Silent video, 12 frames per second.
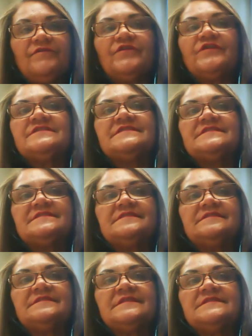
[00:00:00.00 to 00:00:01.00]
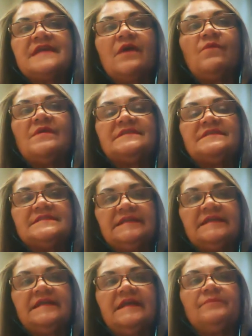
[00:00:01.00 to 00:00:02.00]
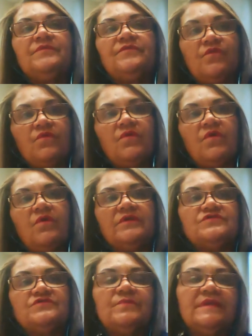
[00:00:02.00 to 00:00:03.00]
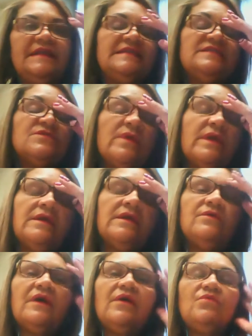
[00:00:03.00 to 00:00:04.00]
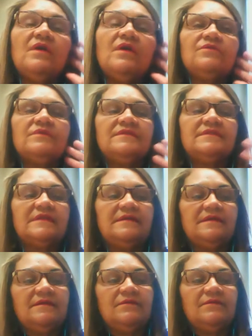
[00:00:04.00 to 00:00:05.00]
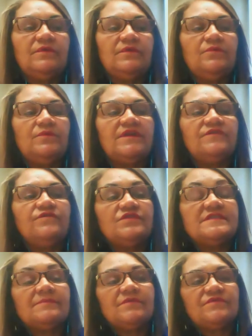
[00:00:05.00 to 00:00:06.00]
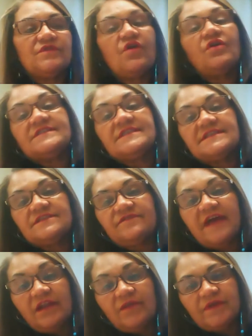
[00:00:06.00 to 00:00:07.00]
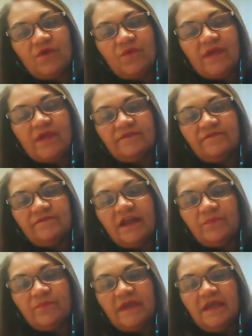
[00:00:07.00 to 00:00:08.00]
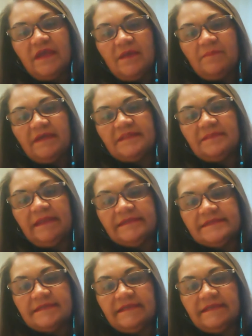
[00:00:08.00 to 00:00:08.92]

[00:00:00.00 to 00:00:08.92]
For instance, since I was in Trinidad before going to Belize, where I worked with we reviewed some of the content developed, the OER developed by the metal